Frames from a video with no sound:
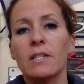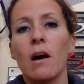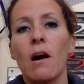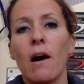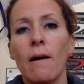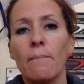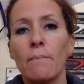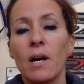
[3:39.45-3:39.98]

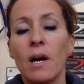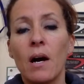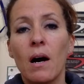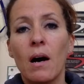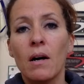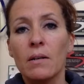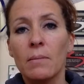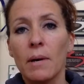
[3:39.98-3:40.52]
top
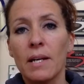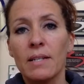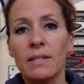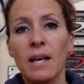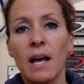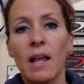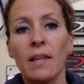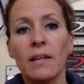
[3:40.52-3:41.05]
onto my
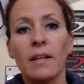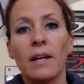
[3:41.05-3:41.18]
salad.